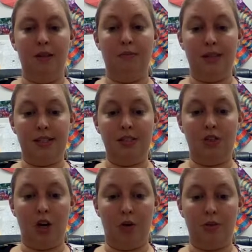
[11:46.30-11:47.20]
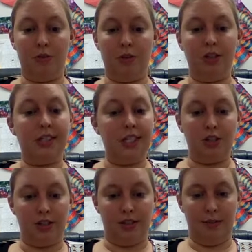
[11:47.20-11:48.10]
Mrs. Joe was
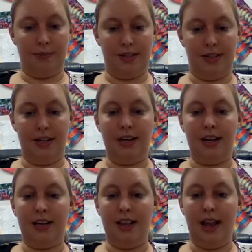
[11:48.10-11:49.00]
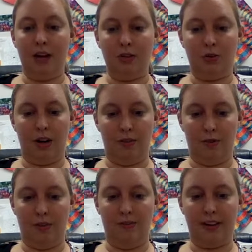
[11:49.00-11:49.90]
prodigiously busy in getting the house ready
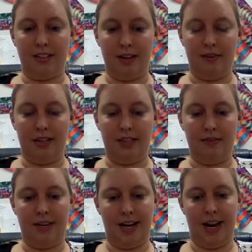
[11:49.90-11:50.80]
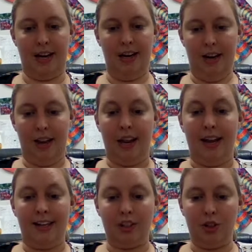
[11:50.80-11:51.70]
for the festivities of the day,
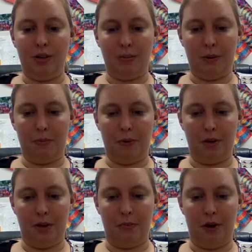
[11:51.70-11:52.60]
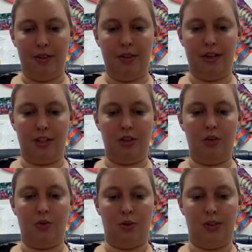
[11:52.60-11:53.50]
and Joe had been put upon the kitchen
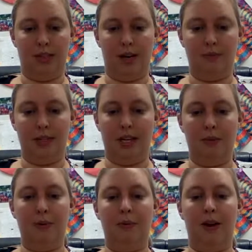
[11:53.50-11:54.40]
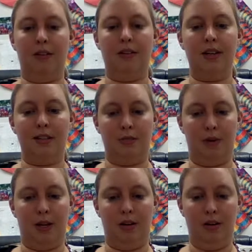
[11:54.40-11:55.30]
doorstep to keep him out of the
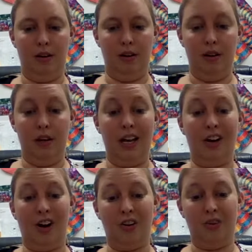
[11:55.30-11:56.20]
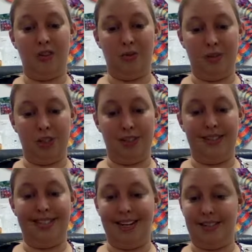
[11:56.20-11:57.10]
dustpan, an article into which his
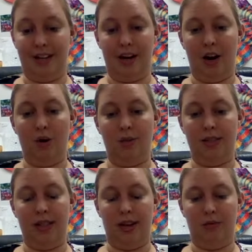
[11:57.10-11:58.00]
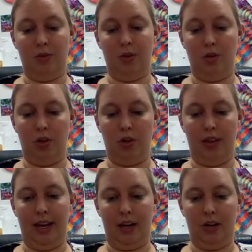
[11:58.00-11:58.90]
destiny always led him sooner or
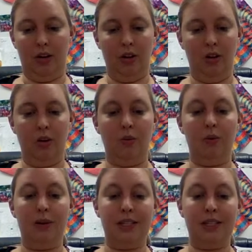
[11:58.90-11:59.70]
later, when my